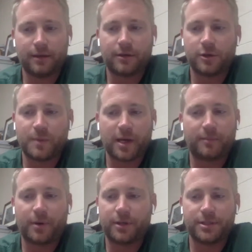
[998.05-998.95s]
Coach
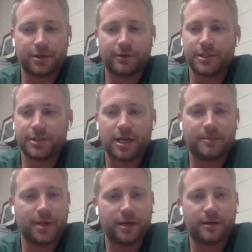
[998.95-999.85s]
Peckinpah does a great
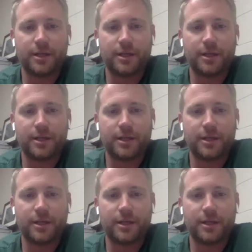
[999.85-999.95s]
job there.